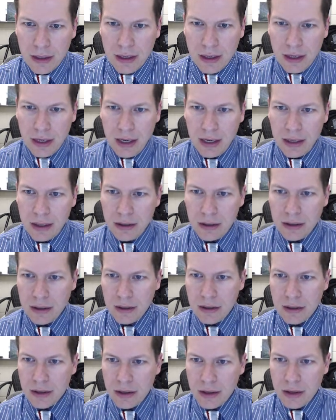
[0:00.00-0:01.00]
Hit it,
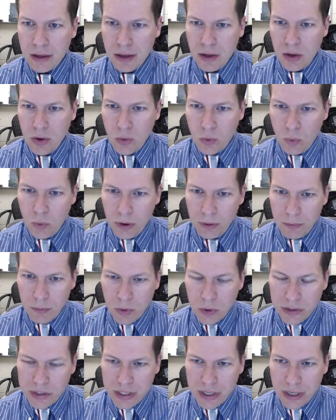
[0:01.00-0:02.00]
one
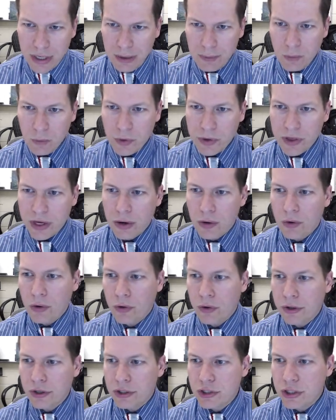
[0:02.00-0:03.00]
more time without
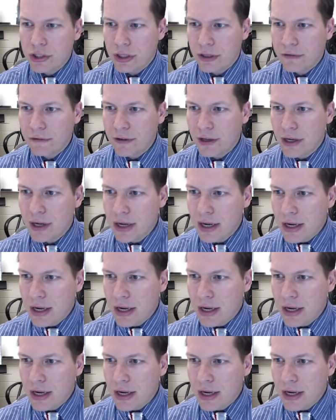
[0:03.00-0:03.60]
holding shift,